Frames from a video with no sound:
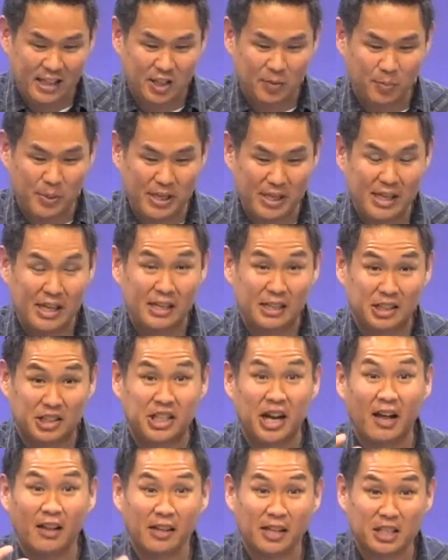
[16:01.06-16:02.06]
to be
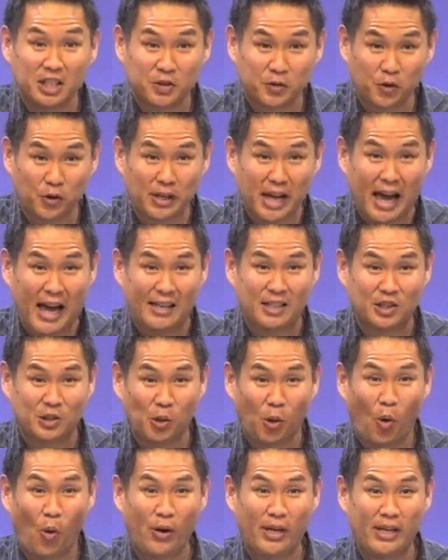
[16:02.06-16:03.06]
jealous for God's
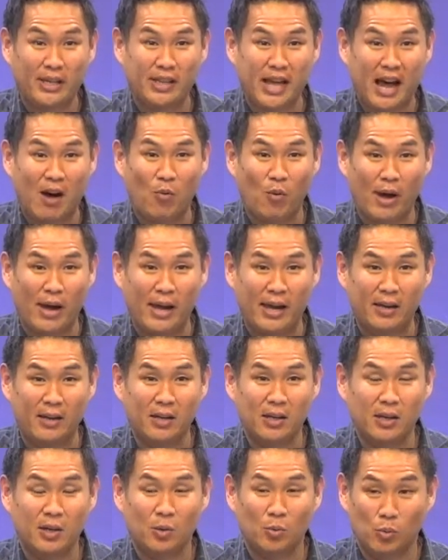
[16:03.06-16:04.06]
glory in that way
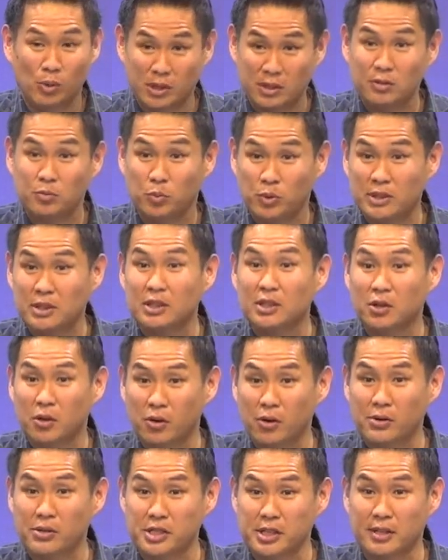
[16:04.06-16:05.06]
was, was
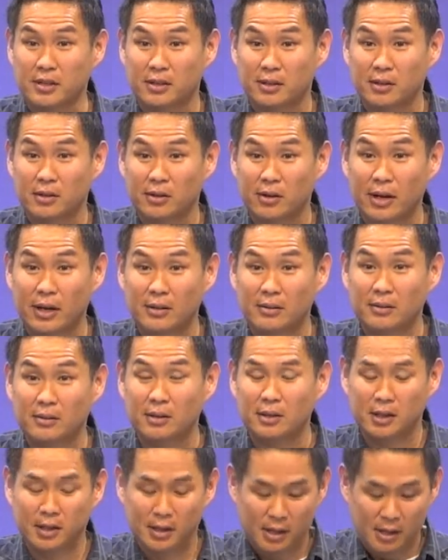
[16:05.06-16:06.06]
encouraging. Right?
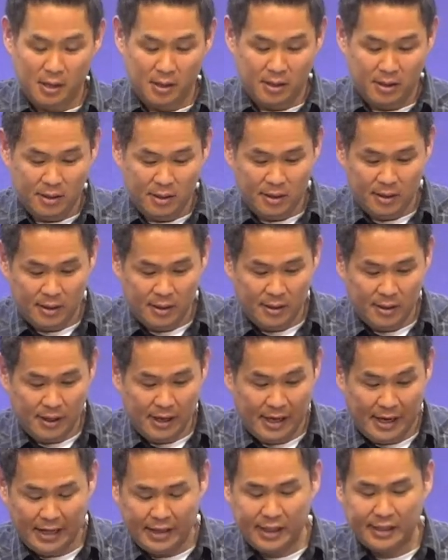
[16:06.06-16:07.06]

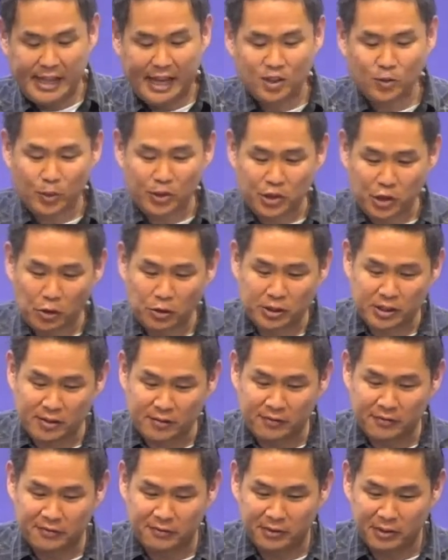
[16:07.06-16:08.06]
And I think that's what
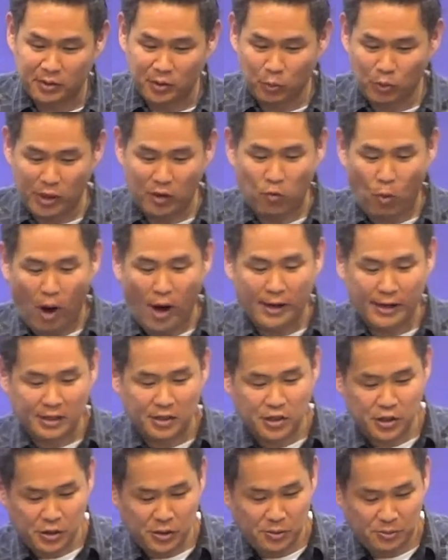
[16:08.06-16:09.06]
Joseph would have wanted
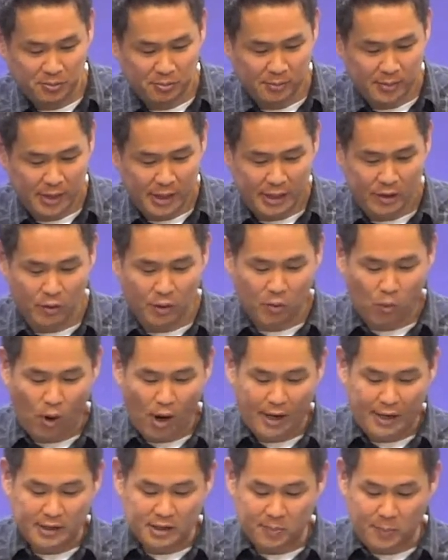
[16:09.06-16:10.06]
to. He would have
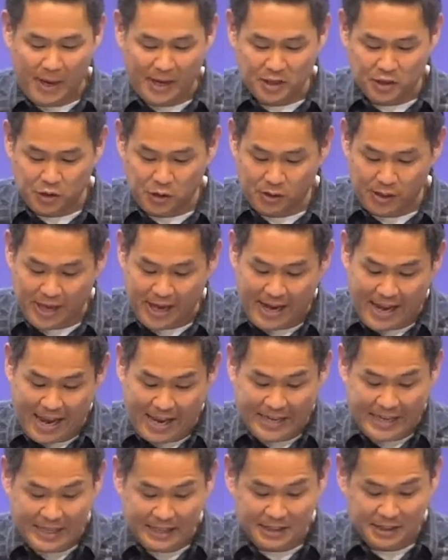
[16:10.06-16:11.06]
wanted to make sure that
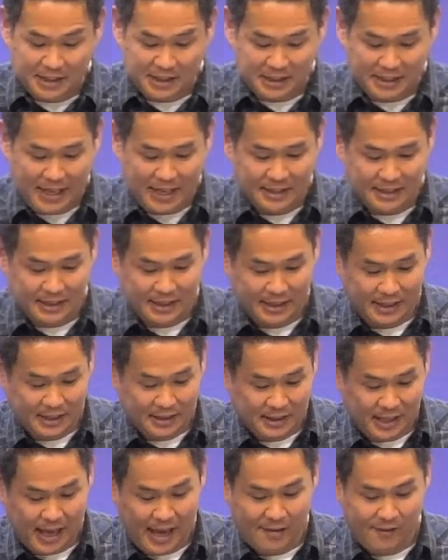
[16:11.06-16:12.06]
any success in his
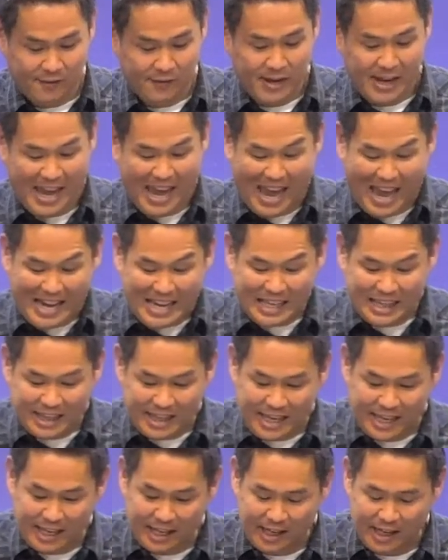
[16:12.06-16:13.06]
life,
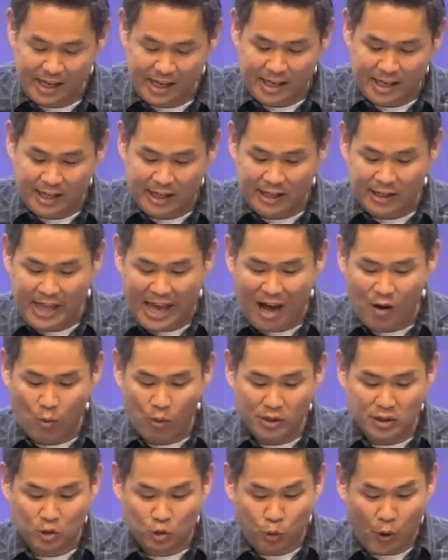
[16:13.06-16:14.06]
anything that
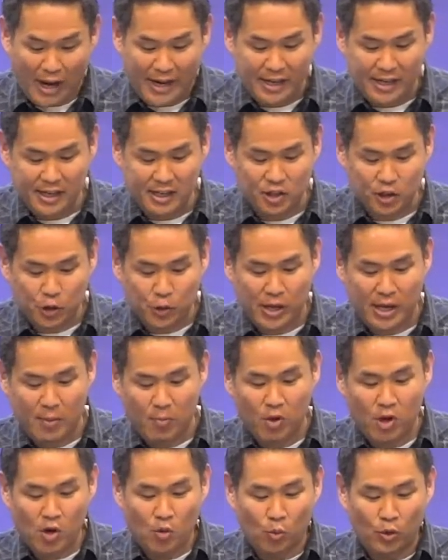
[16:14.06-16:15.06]
was credited to him,
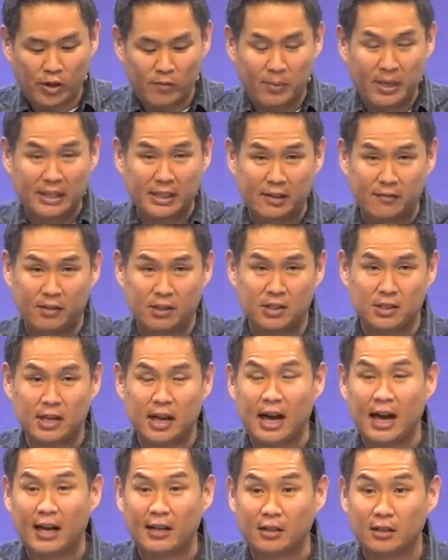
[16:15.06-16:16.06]
would have been given to
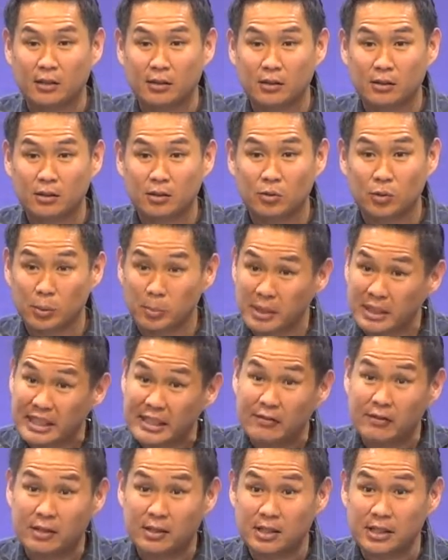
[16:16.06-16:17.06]
God, would have been
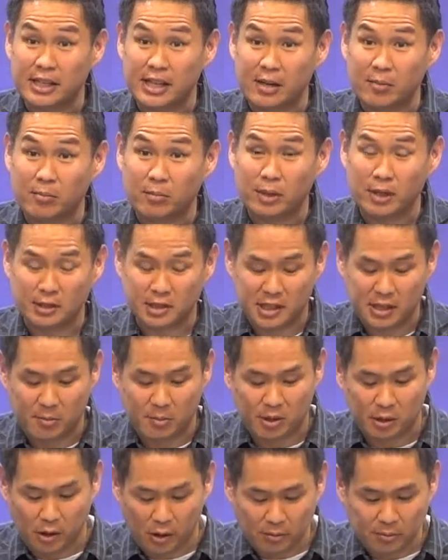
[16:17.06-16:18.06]
given to him, to him
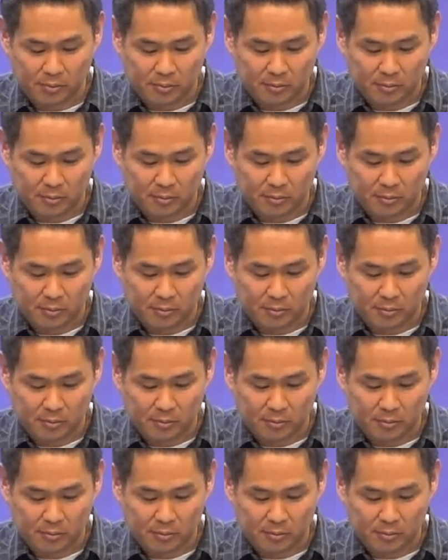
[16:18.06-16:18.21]
alone.